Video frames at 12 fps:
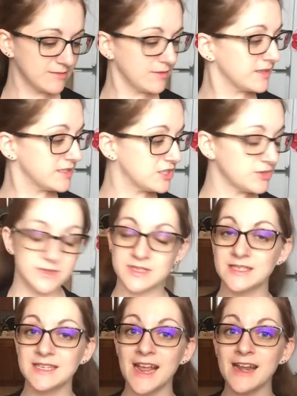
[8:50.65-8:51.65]
is
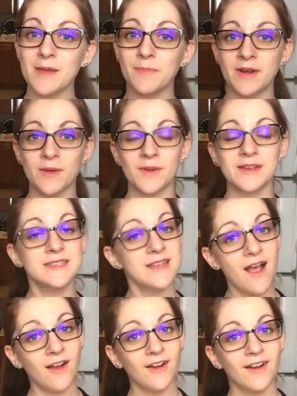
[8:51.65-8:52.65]
doing stand-up, and I went and
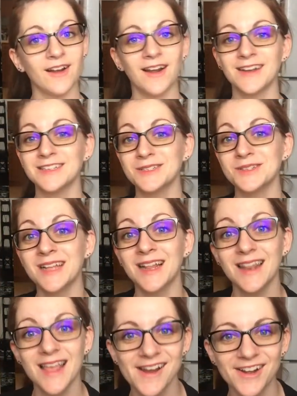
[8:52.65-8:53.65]
saw her, and she was
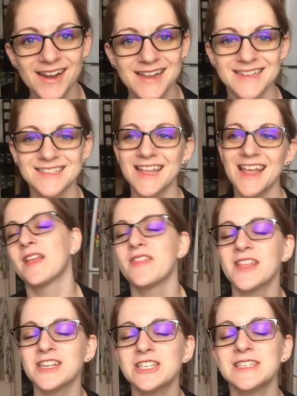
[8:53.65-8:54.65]
hilarious.
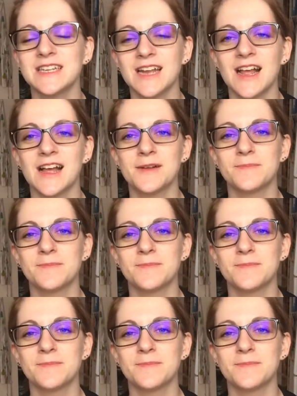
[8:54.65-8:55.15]
Then she did